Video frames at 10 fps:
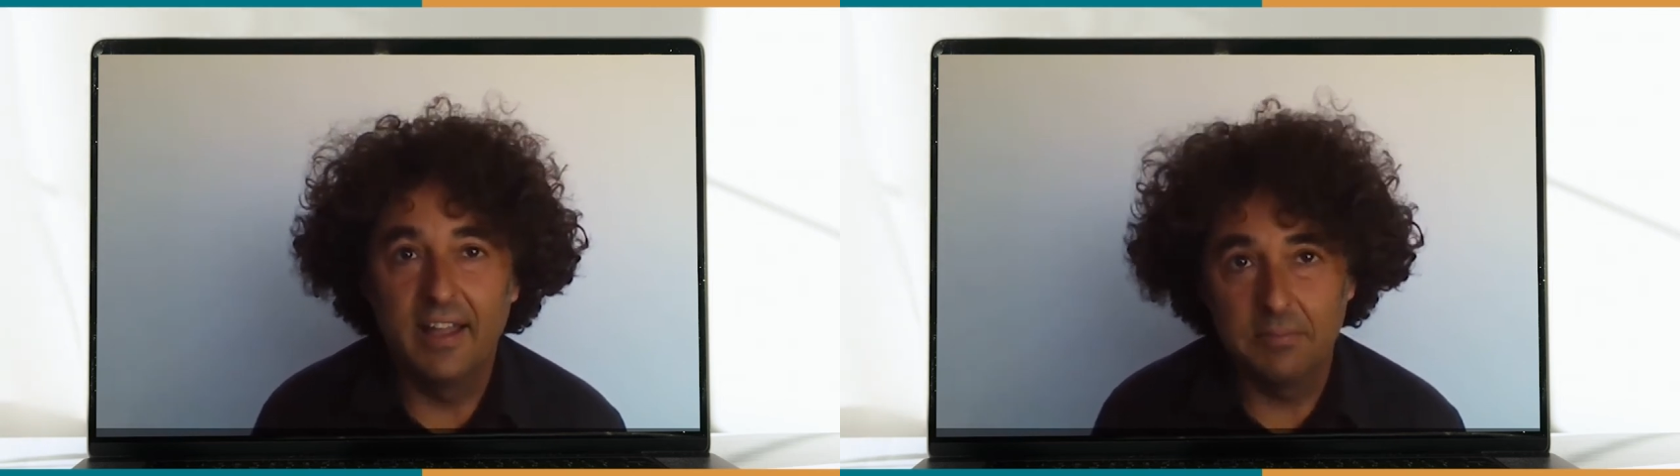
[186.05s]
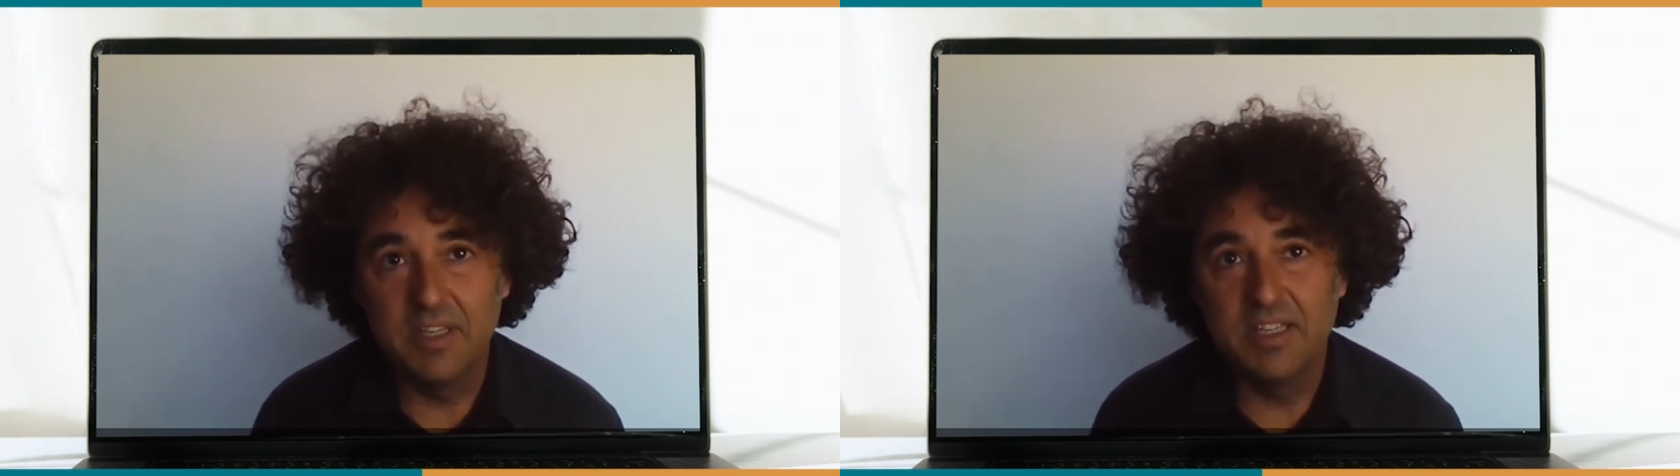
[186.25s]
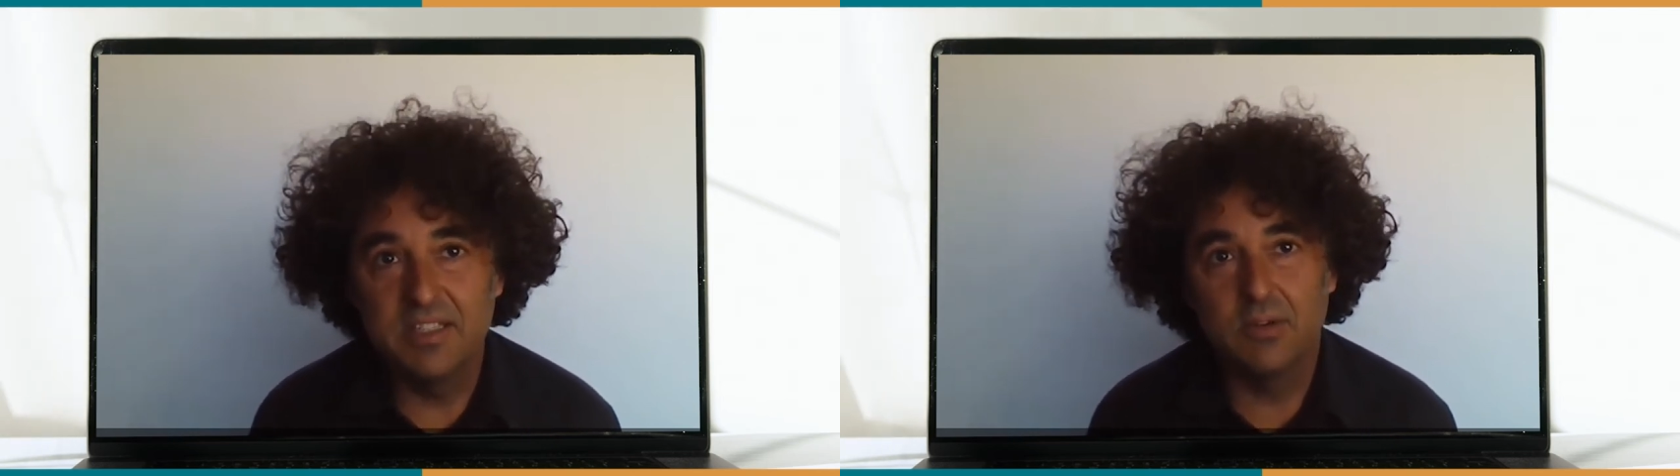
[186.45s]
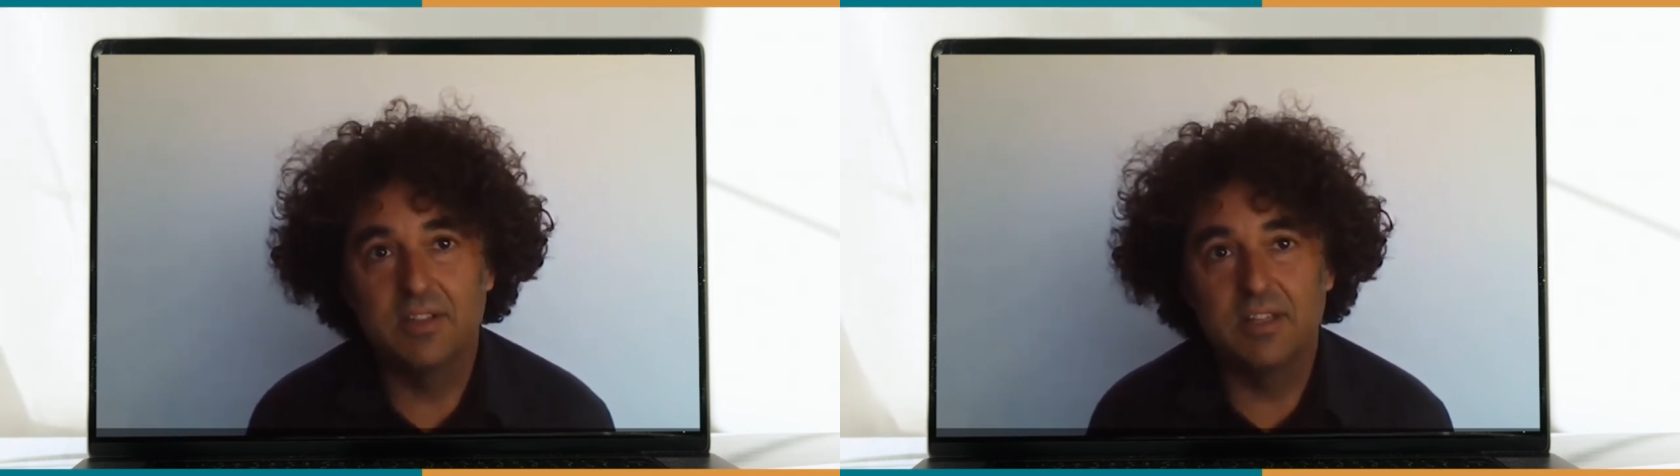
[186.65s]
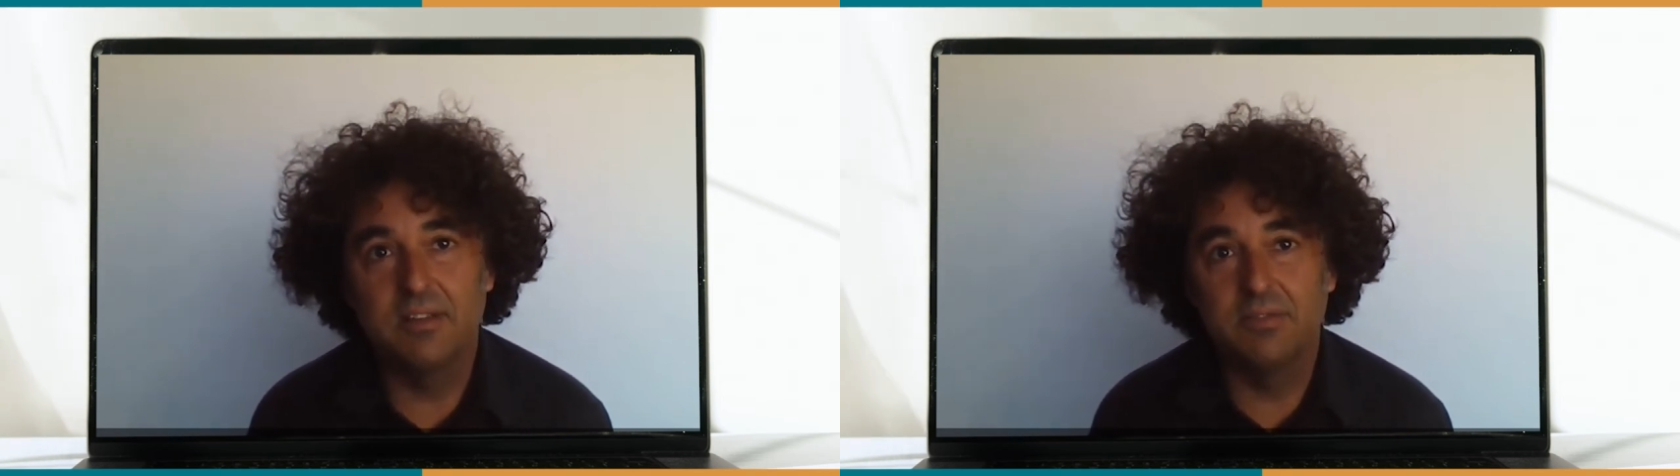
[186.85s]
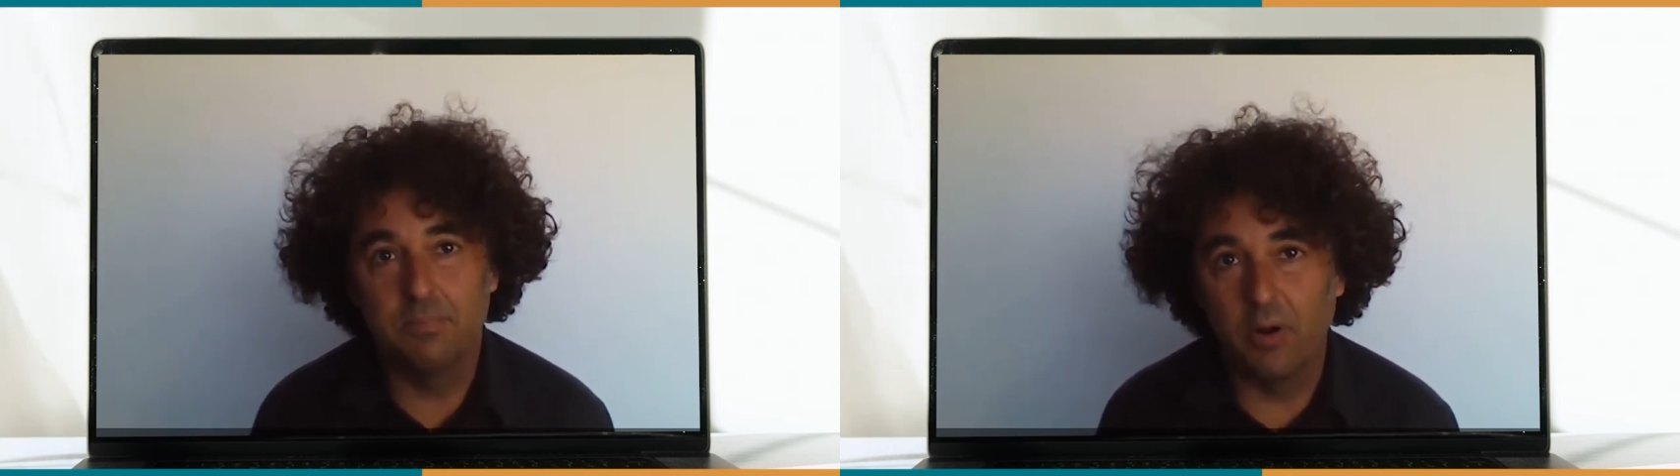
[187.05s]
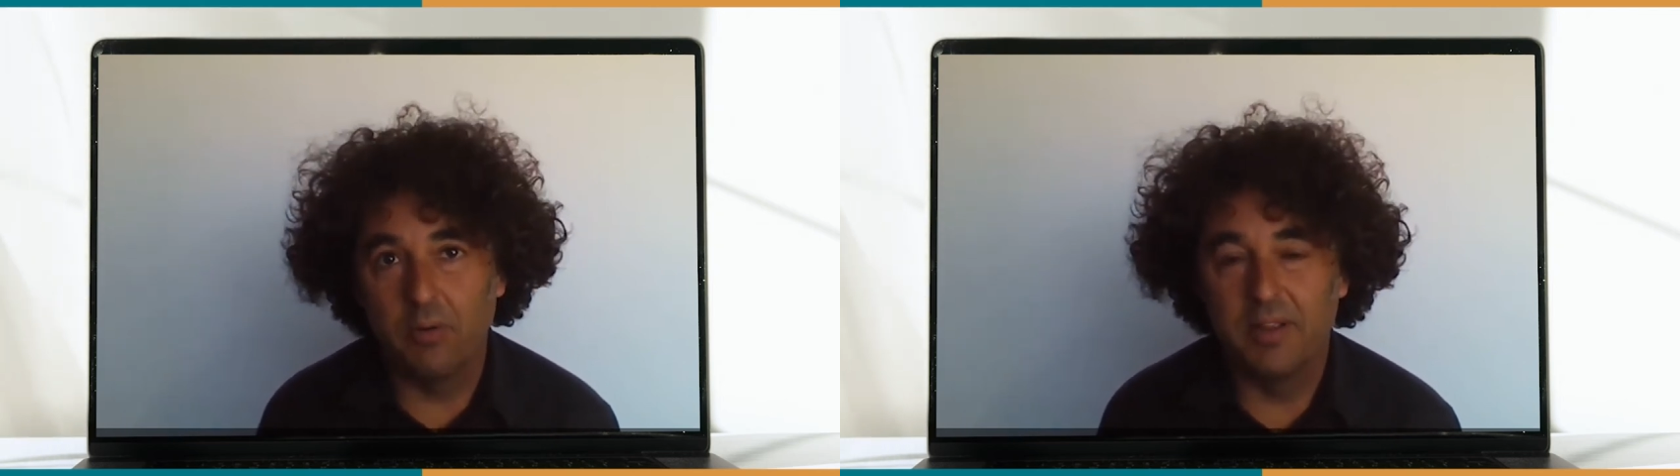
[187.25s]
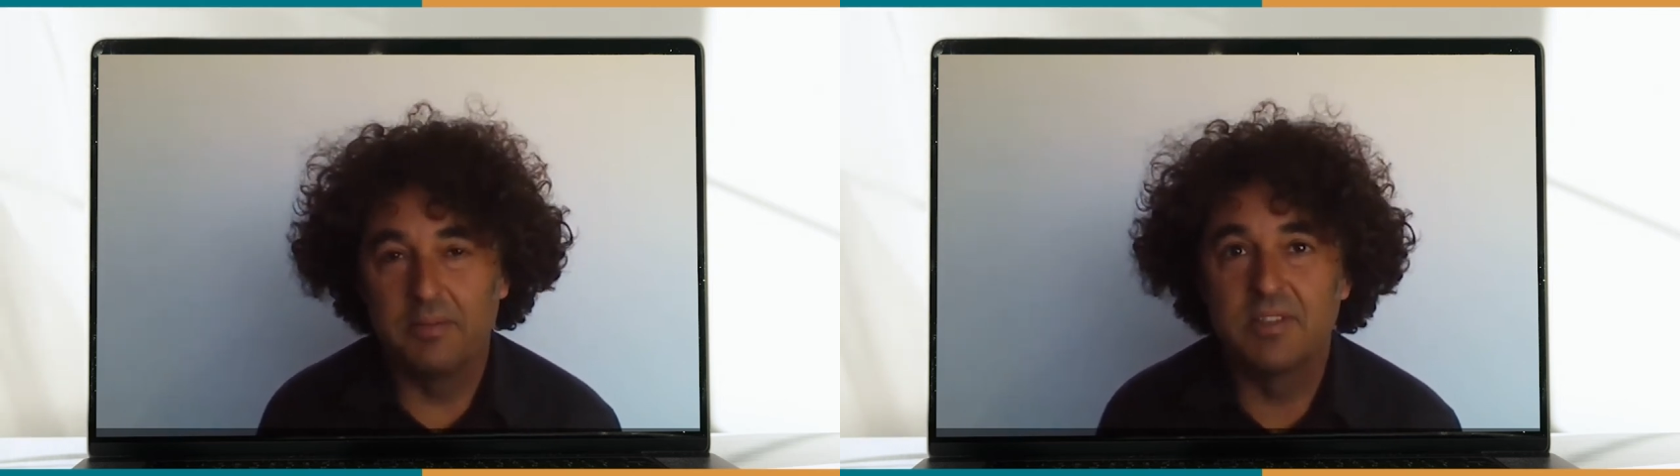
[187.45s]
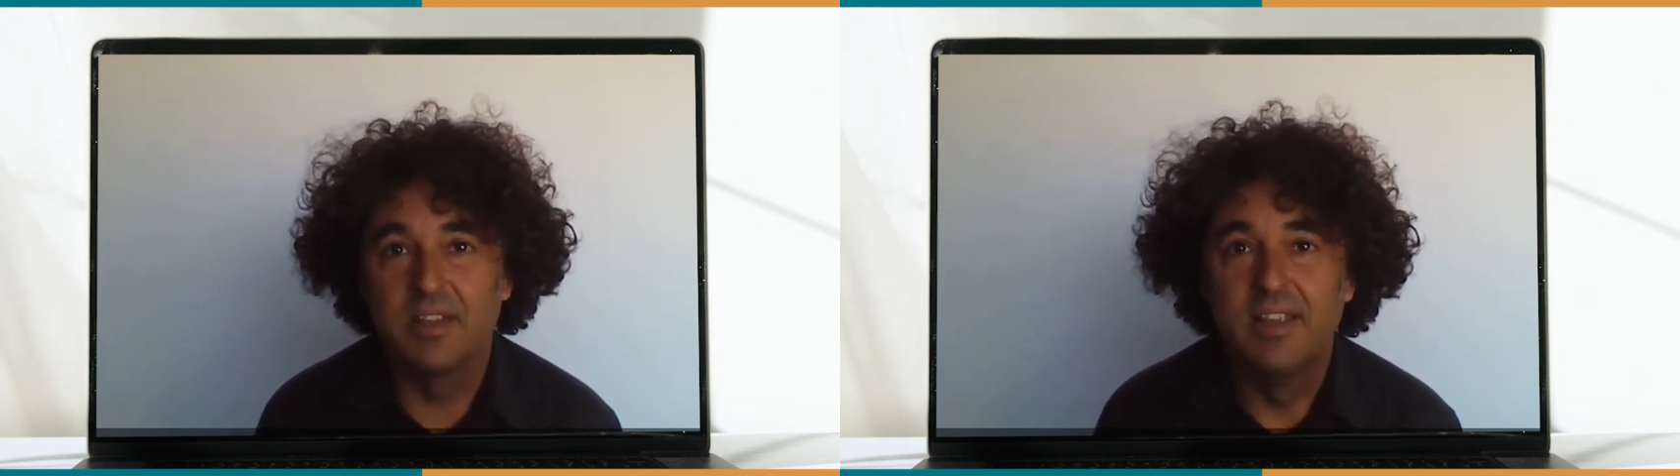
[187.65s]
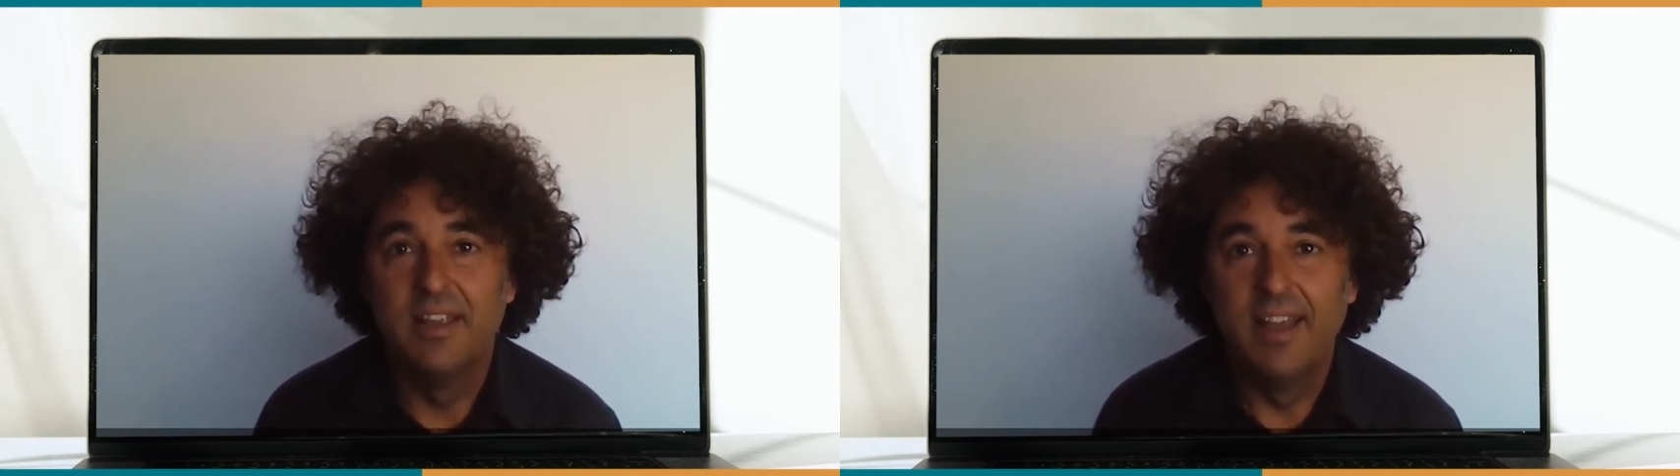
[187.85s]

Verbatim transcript: administrative problems.